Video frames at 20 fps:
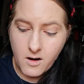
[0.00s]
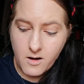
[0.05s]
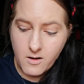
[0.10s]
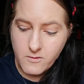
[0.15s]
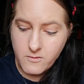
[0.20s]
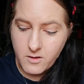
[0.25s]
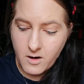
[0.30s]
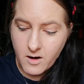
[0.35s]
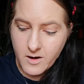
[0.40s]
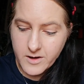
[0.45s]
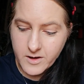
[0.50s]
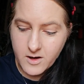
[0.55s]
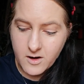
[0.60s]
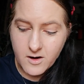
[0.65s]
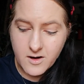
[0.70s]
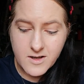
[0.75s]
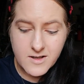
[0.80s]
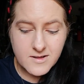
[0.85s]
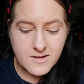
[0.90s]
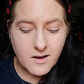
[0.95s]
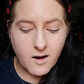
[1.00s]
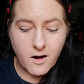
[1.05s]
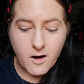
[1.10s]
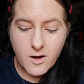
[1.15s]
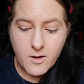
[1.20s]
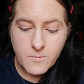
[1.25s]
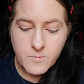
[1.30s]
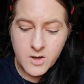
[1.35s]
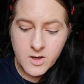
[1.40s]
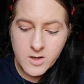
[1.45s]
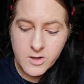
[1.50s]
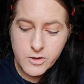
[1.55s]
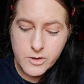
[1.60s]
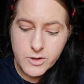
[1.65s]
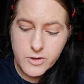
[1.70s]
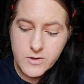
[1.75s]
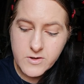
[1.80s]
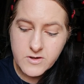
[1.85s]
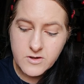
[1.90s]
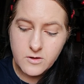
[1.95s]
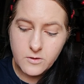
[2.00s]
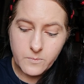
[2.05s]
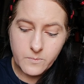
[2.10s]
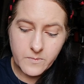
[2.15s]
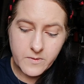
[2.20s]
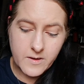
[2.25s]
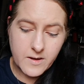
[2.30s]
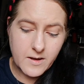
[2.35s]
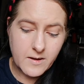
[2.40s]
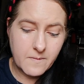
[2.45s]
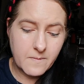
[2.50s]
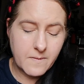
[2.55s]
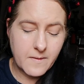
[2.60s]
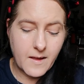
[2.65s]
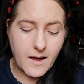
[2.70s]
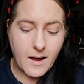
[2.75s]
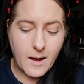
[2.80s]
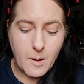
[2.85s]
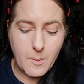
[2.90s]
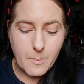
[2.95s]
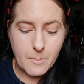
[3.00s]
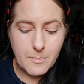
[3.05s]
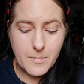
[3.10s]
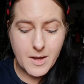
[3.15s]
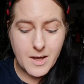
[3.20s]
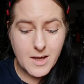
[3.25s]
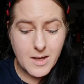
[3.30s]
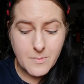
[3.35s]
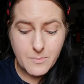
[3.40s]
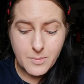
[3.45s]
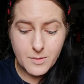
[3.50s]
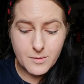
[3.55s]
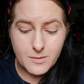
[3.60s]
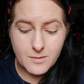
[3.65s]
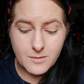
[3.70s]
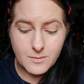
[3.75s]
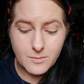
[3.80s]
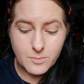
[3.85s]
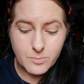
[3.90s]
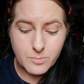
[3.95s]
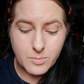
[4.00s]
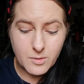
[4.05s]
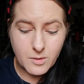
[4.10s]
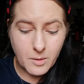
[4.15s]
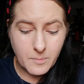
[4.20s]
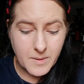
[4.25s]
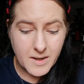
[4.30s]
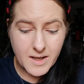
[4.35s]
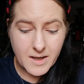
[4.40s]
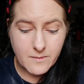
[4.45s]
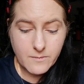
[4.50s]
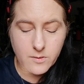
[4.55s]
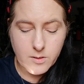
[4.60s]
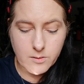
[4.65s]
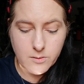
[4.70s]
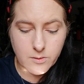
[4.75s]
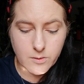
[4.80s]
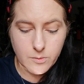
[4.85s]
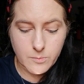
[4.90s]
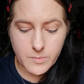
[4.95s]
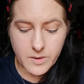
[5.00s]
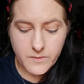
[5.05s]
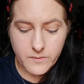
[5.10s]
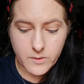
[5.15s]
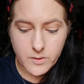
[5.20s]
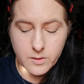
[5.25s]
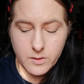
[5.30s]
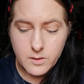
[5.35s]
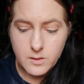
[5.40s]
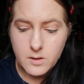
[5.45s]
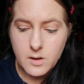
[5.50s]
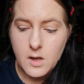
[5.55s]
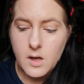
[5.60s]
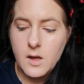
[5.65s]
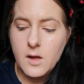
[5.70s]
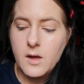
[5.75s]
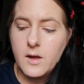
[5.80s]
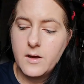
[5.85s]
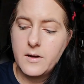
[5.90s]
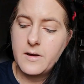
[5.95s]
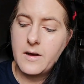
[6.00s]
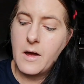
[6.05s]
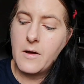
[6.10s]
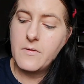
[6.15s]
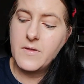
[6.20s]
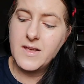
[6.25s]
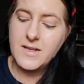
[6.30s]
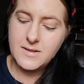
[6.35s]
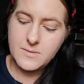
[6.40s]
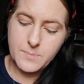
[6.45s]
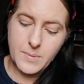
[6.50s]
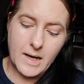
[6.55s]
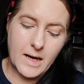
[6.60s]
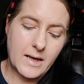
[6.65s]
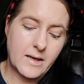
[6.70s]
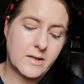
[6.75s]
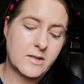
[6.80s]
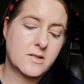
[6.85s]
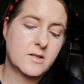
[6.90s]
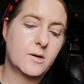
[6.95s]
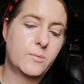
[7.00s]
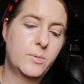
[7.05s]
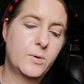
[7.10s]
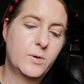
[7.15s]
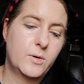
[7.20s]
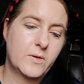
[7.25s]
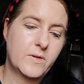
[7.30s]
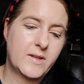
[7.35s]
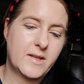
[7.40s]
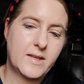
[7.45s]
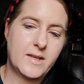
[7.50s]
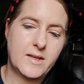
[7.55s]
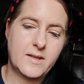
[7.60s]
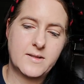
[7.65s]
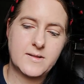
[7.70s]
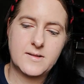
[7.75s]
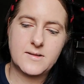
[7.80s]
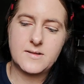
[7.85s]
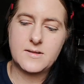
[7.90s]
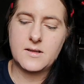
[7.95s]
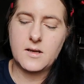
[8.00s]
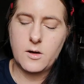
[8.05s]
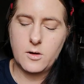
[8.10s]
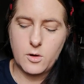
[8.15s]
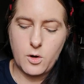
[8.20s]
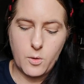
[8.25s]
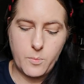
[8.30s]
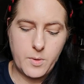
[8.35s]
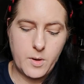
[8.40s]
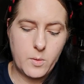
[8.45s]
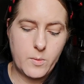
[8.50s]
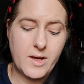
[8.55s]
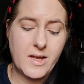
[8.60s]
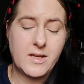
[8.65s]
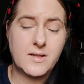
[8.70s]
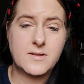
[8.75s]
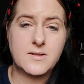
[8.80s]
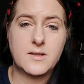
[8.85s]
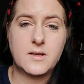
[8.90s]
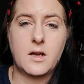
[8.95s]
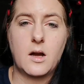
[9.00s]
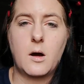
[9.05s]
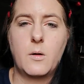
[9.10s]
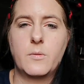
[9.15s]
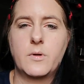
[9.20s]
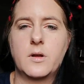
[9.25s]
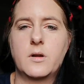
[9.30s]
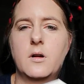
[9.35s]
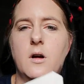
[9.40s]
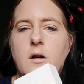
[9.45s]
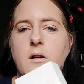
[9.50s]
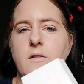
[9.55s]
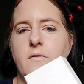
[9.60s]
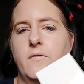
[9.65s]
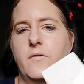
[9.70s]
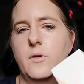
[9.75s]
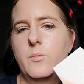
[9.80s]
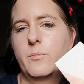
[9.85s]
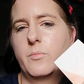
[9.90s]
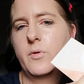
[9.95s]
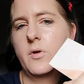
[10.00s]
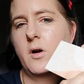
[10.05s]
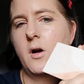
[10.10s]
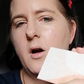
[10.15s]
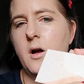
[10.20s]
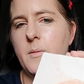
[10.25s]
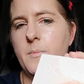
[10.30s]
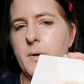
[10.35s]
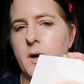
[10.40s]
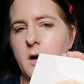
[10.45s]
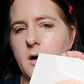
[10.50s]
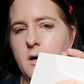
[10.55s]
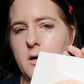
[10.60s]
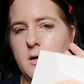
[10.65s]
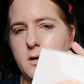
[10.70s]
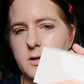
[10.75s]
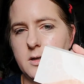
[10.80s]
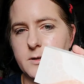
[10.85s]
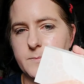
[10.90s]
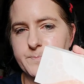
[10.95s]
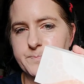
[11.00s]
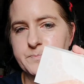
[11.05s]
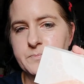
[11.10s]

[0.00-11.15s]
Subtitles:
right guys, I'm gonna do something that people probably have not done before. Now this palette, I bought this a couple of weeks ago and I got it from Primark,